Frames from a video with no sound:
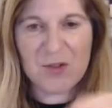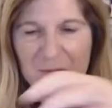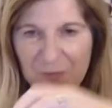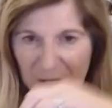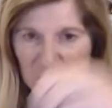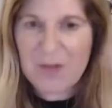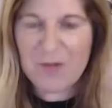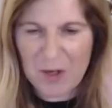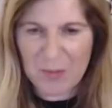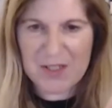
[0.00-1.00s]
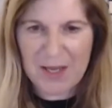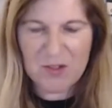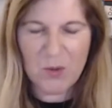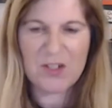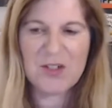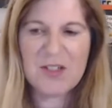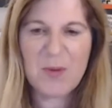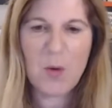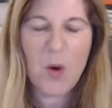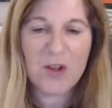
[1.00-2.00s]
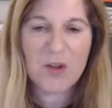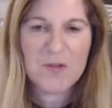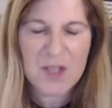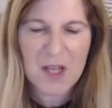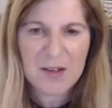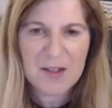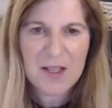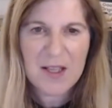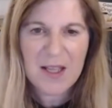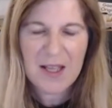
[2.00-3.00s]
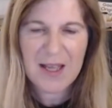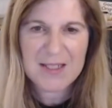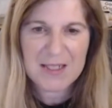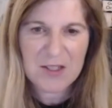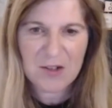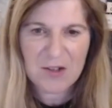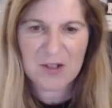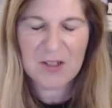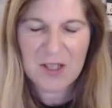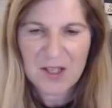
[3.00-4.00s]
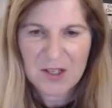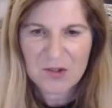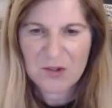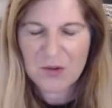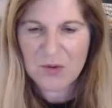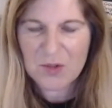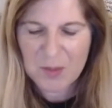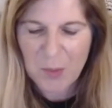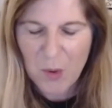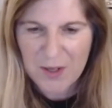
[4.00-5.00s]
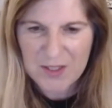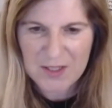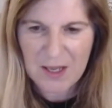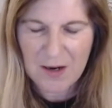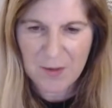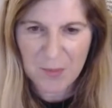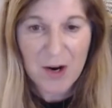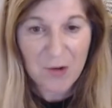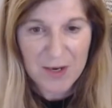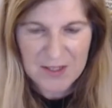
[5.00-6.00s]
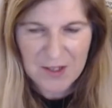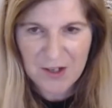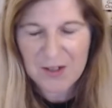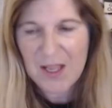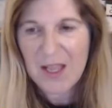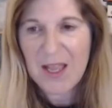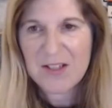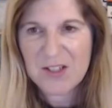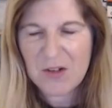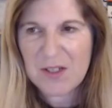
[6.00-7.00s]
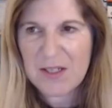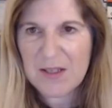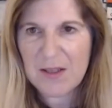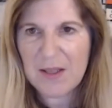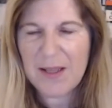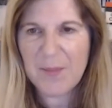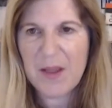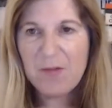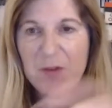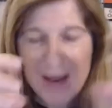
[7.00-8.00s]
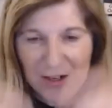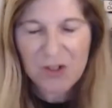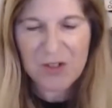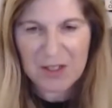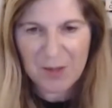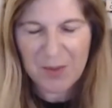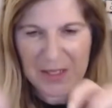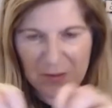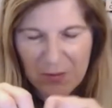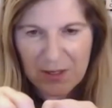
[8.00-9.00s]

some very, very precise questions about what you've done as a leader to support our progress here. And certainly, um, every manager in the company,